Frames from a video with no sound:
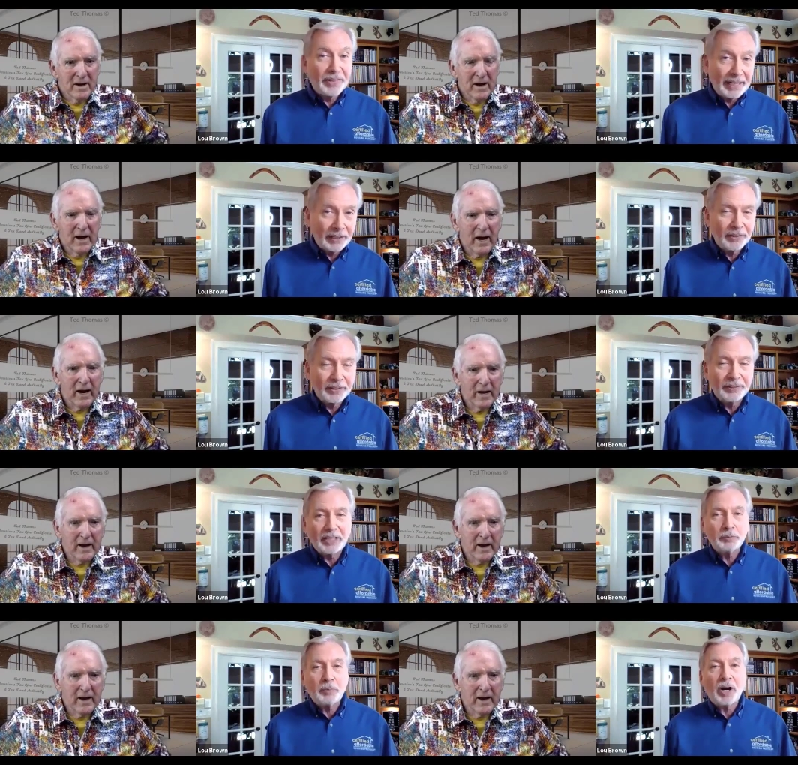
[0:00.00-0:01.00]
Speaker 1: think that
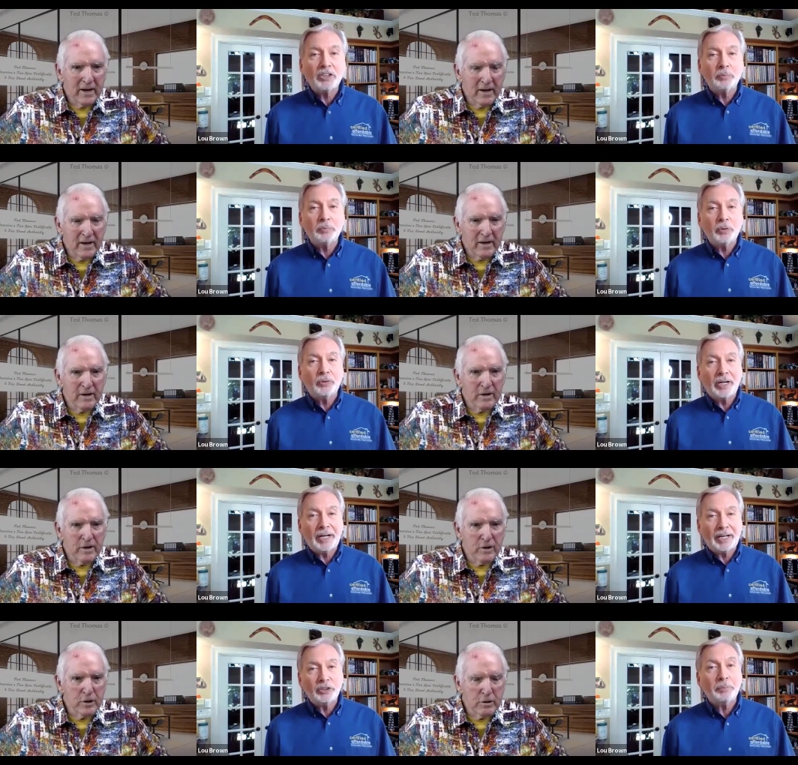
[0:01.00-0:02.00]
that's
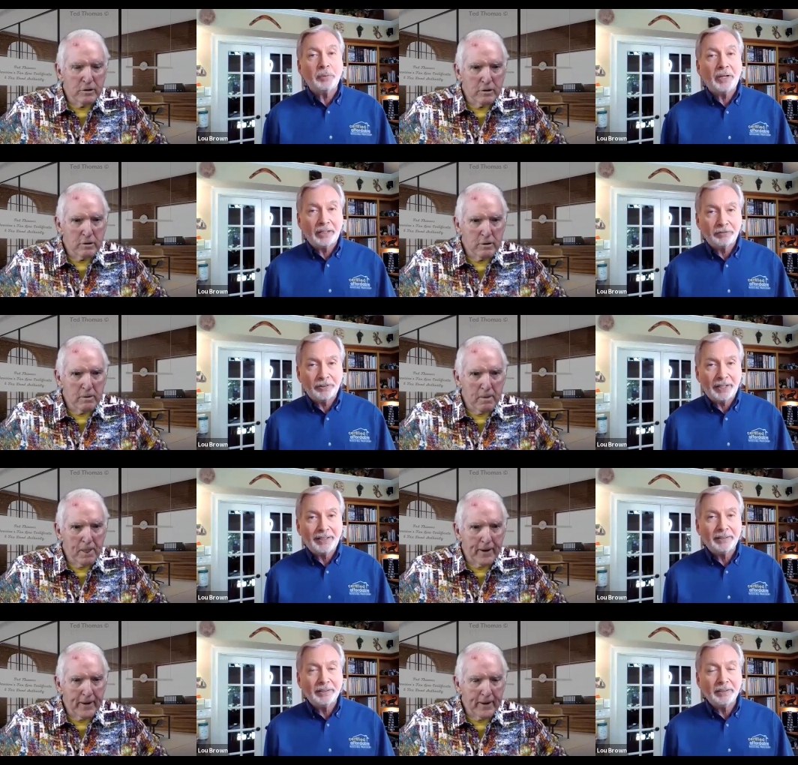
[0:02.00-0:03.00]
possible and to plan for
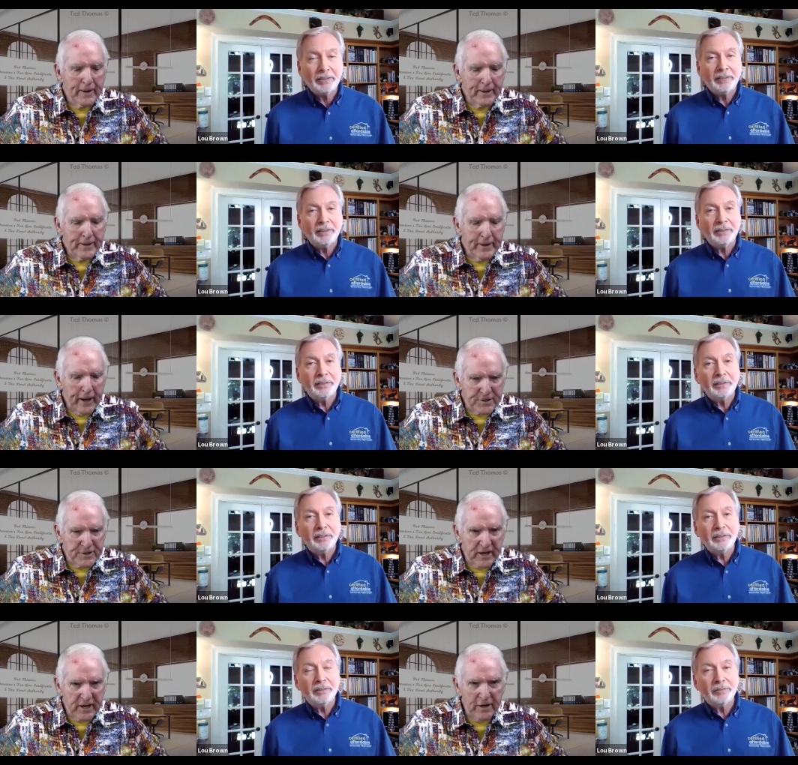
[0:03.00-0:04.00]
that?
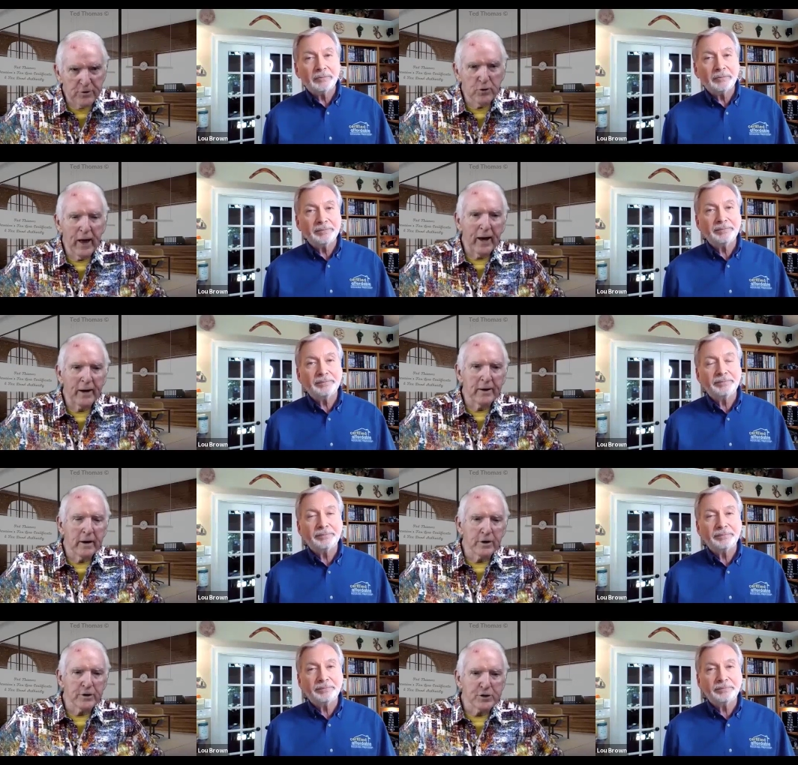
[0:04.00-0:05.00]
Speaker 2: Yes, they can do that.
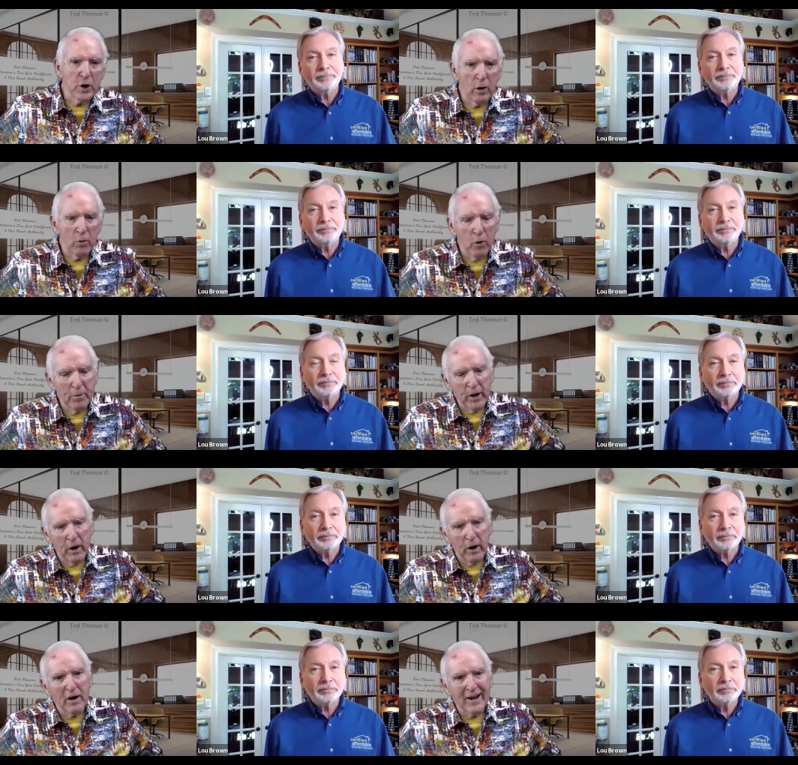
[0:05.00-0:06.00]
And I'm going to show a
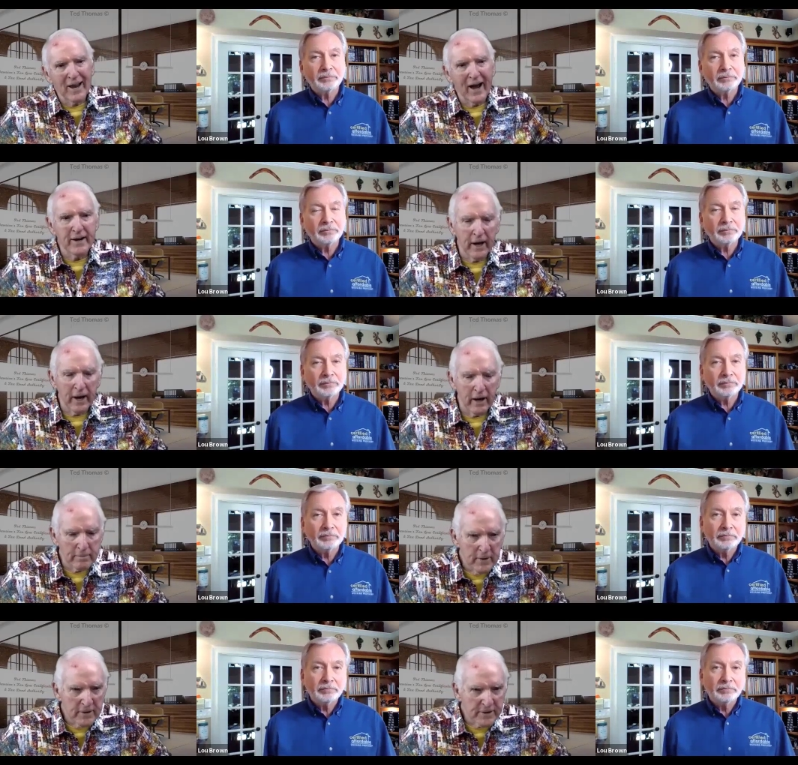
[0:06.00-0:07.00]
woman online
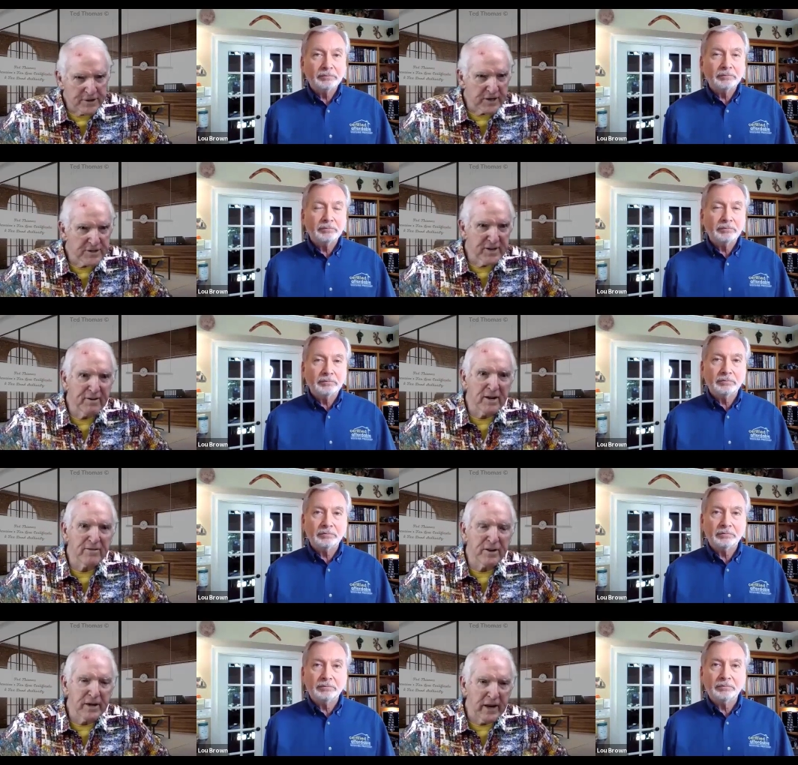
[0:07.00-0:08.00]
now that doesn't
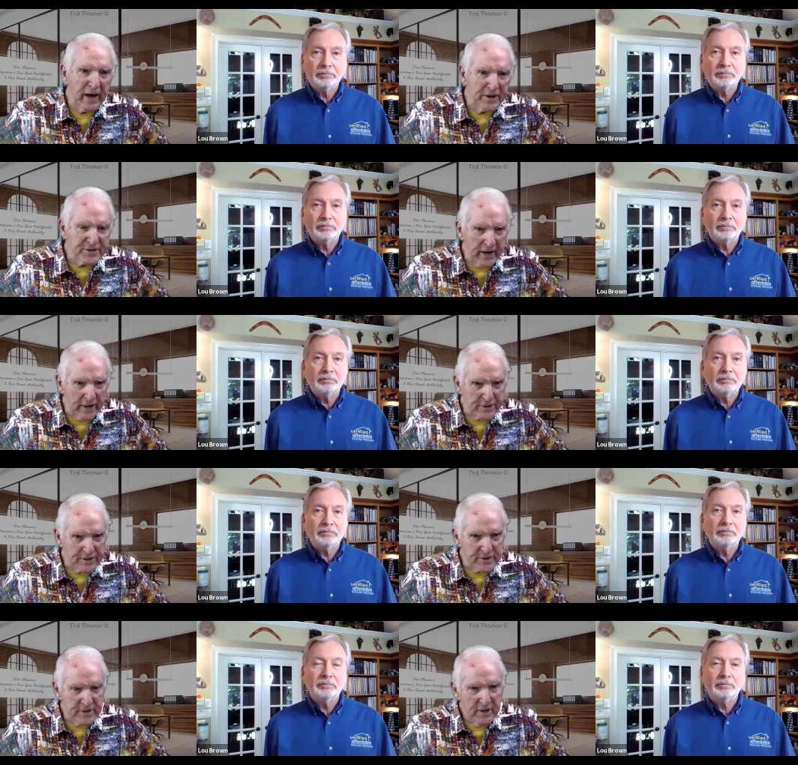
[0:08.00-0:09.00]
even live in the United
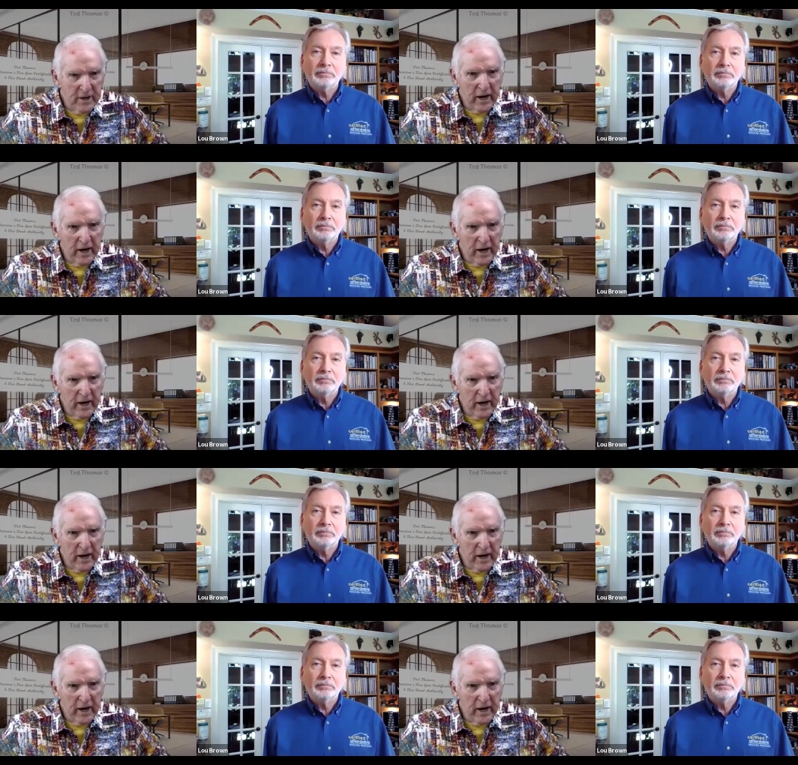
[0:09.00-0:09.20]
States.